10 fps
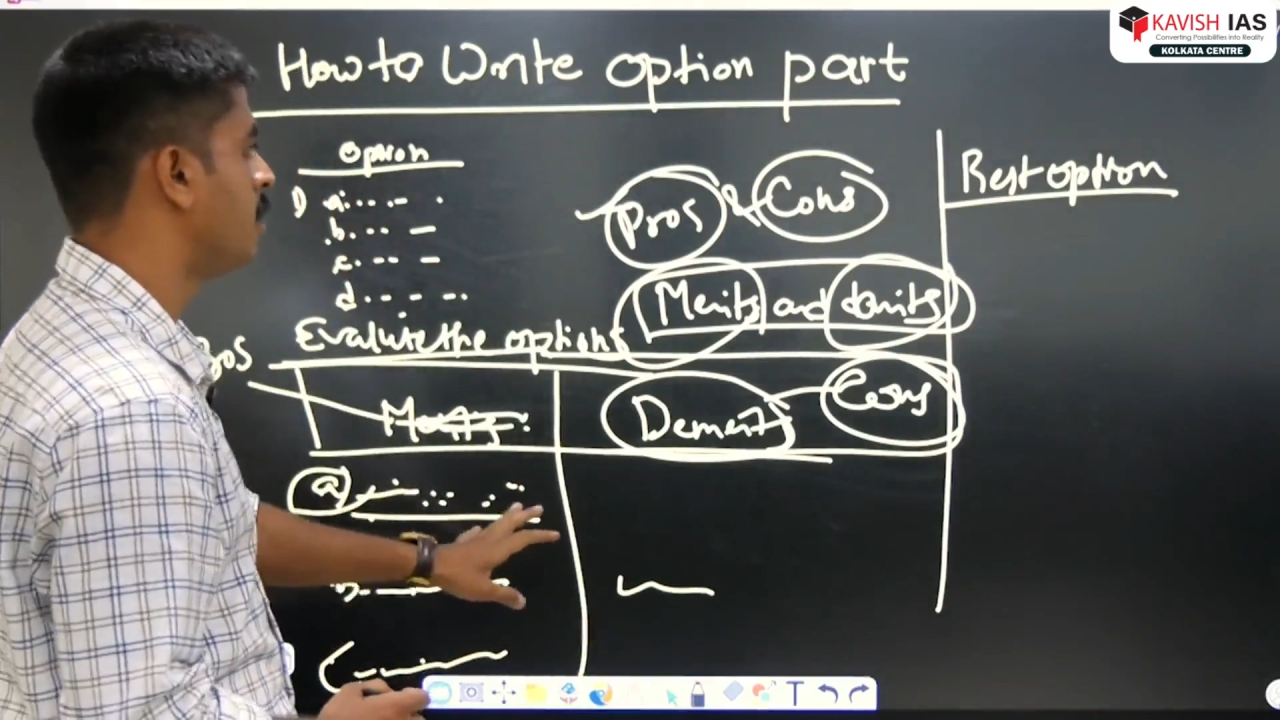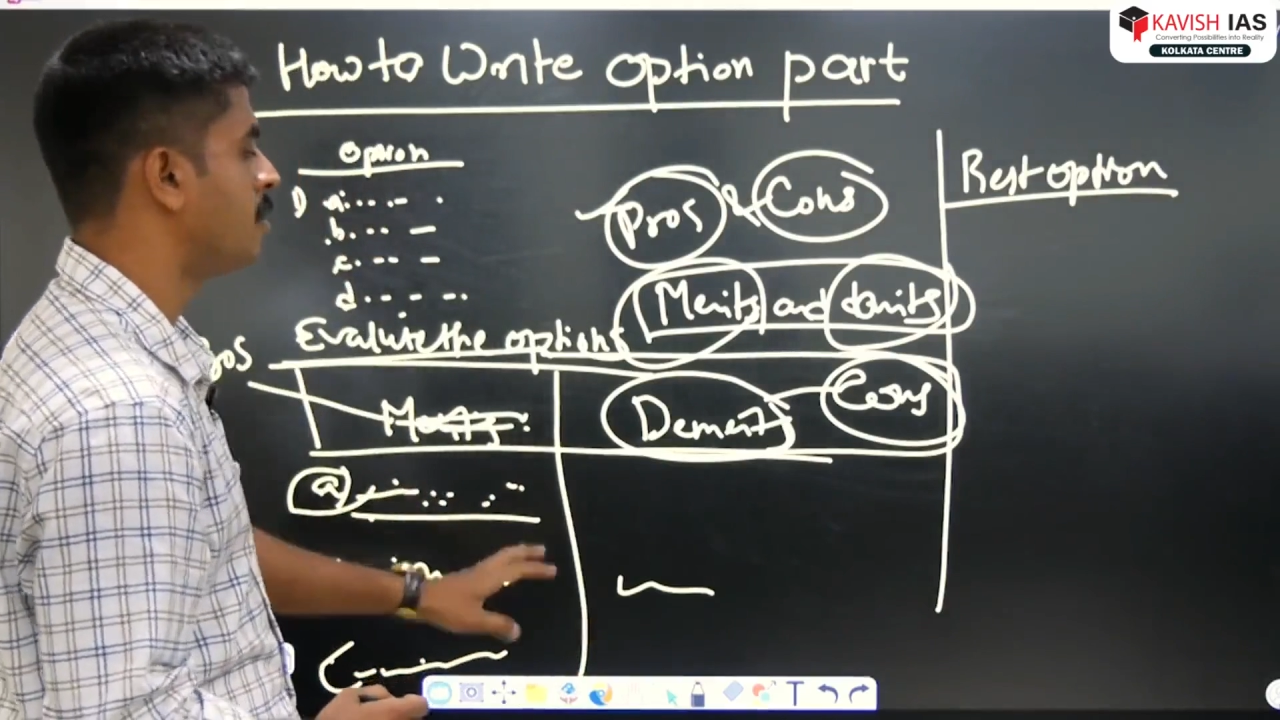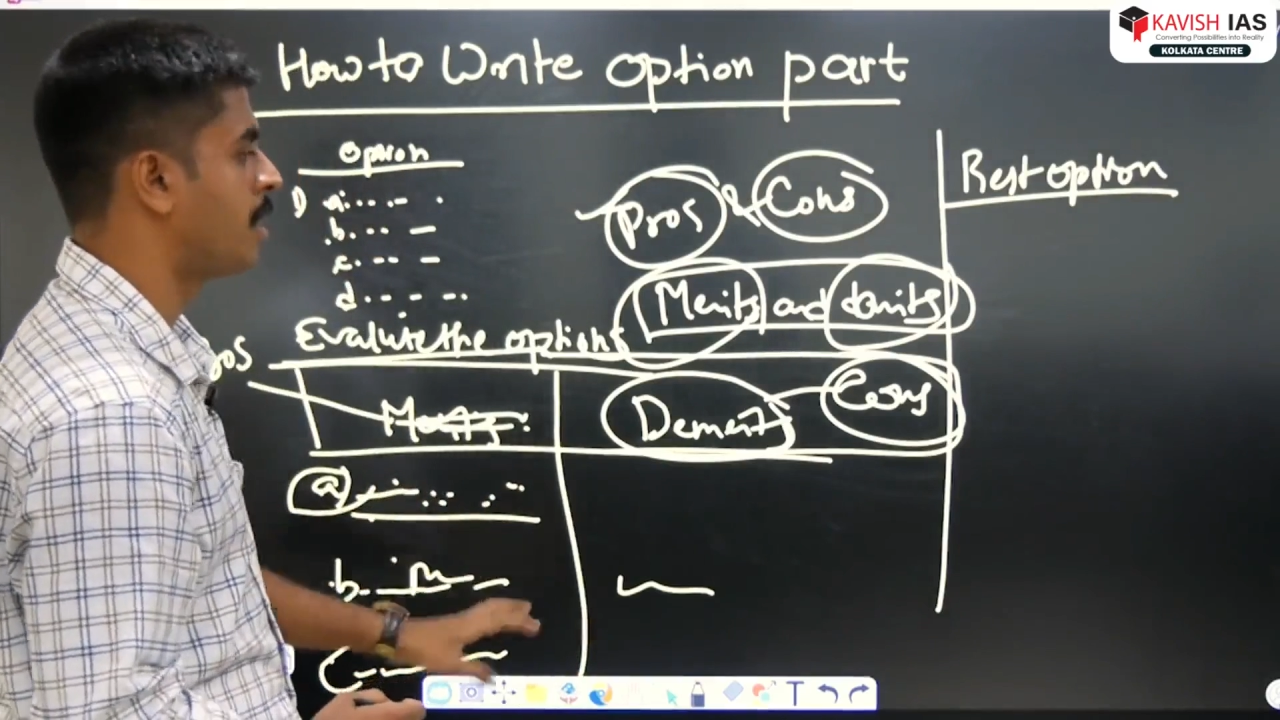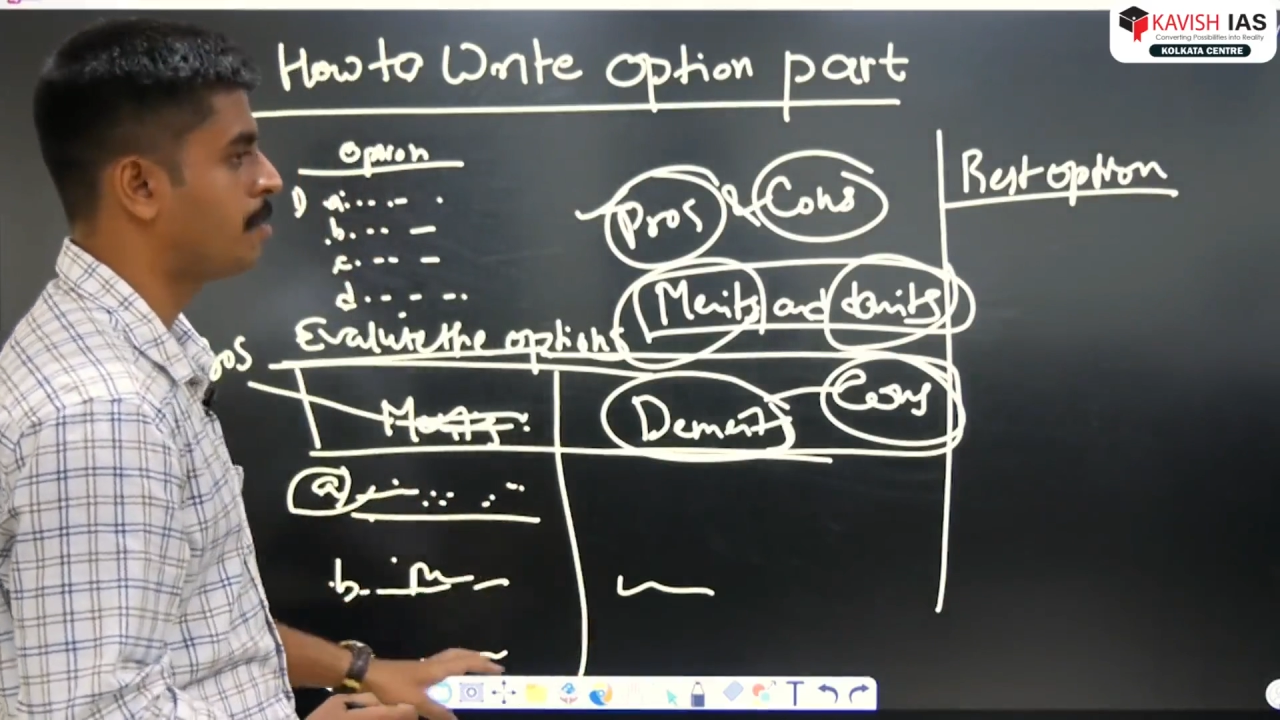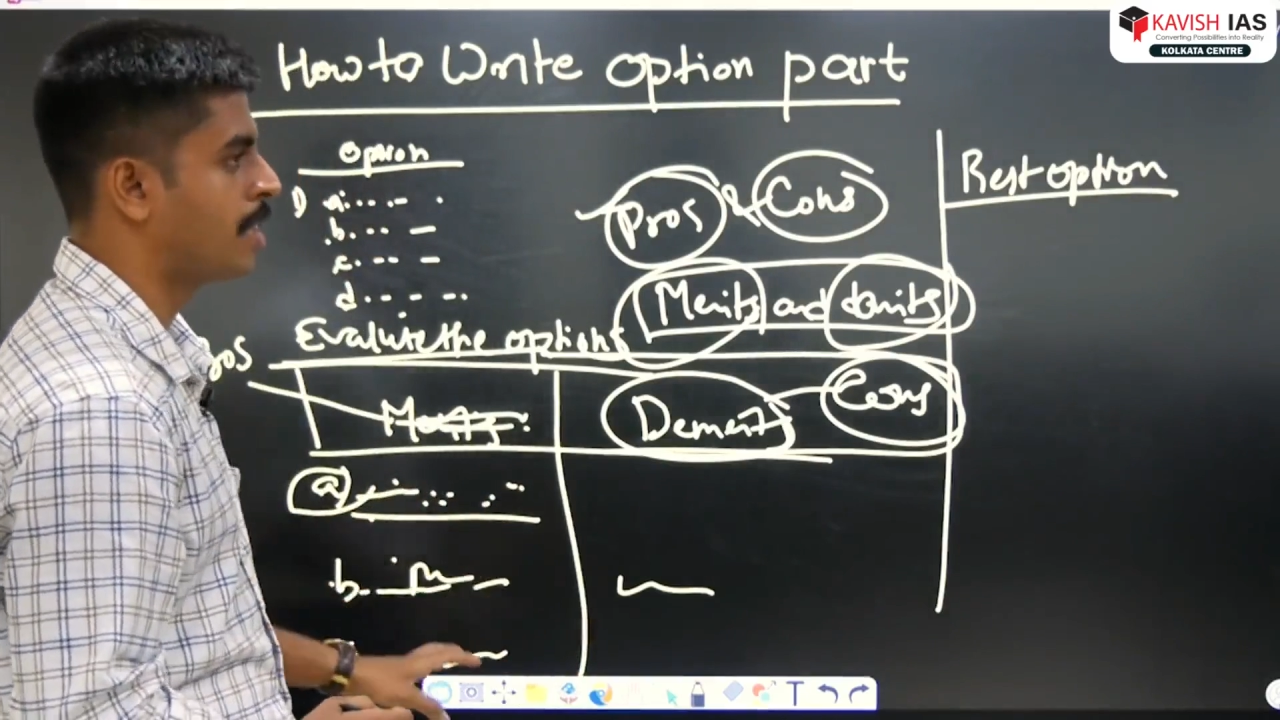
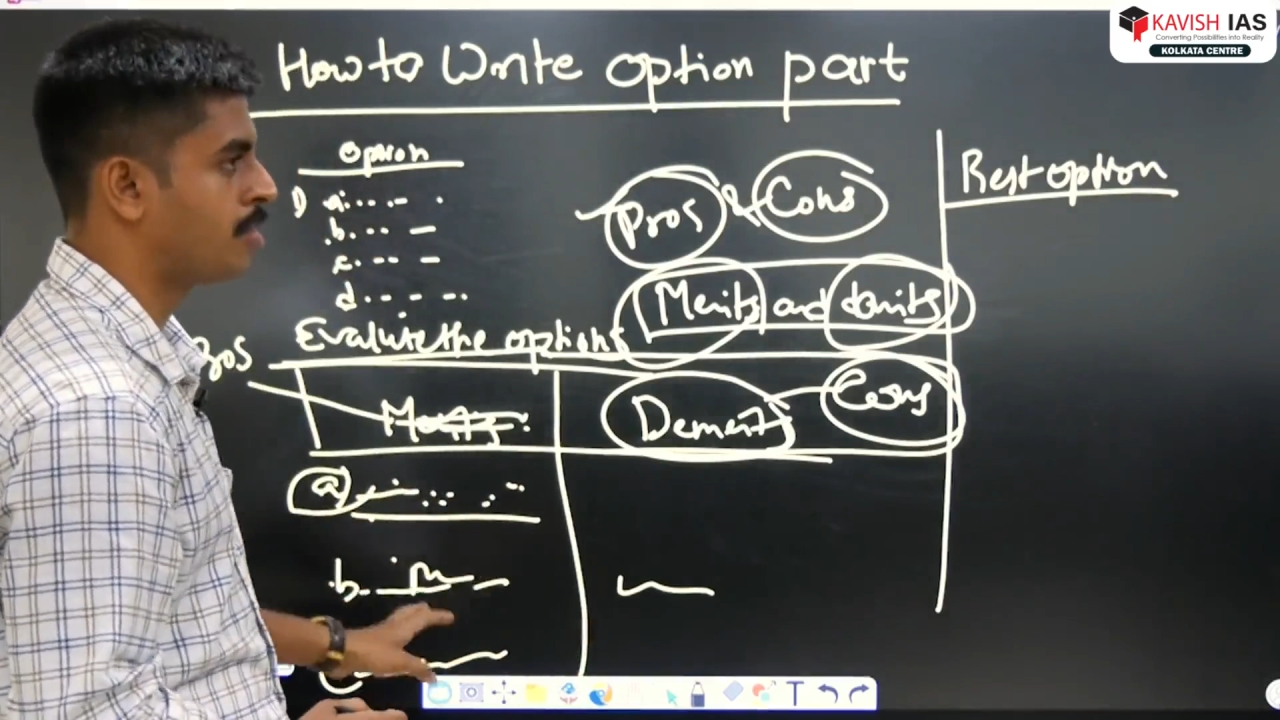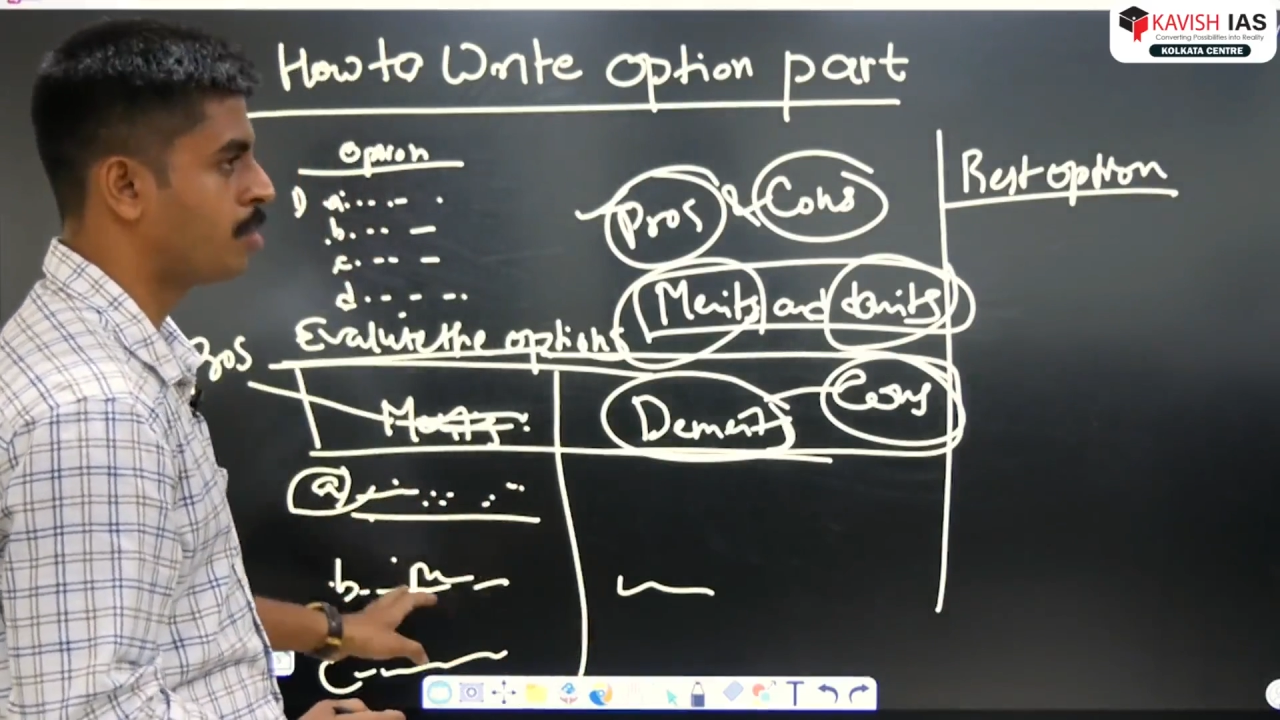steps has